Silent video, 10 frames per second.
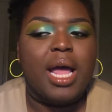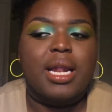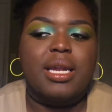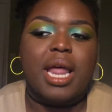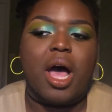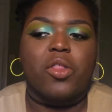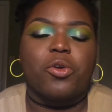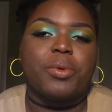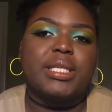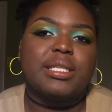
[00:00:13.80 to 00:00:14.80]
Now the
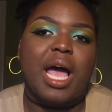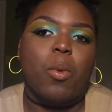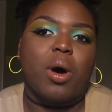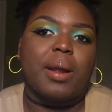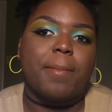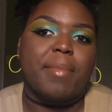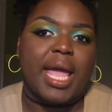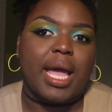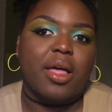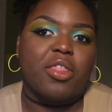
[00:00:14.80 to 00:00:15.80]
reason I want to
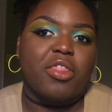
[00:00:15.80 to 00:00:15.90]
make